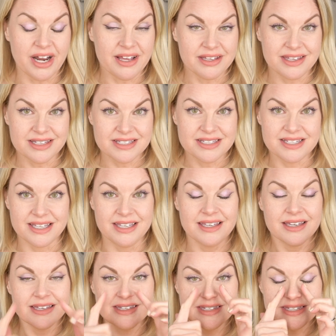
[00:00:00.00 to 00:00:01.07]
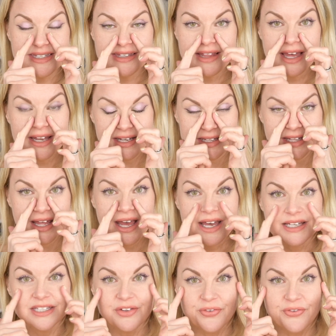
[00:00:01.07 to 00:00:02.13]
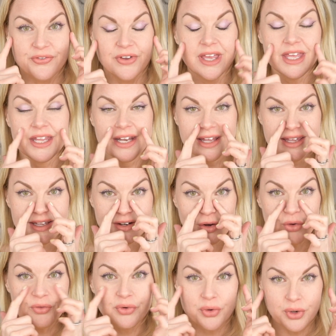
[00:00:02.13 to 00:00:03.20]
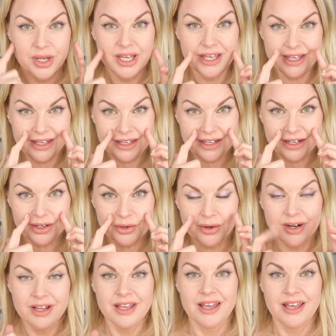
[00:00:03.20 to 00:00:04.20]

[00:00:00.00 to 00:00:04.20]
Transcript: I can see is that it has faded over here,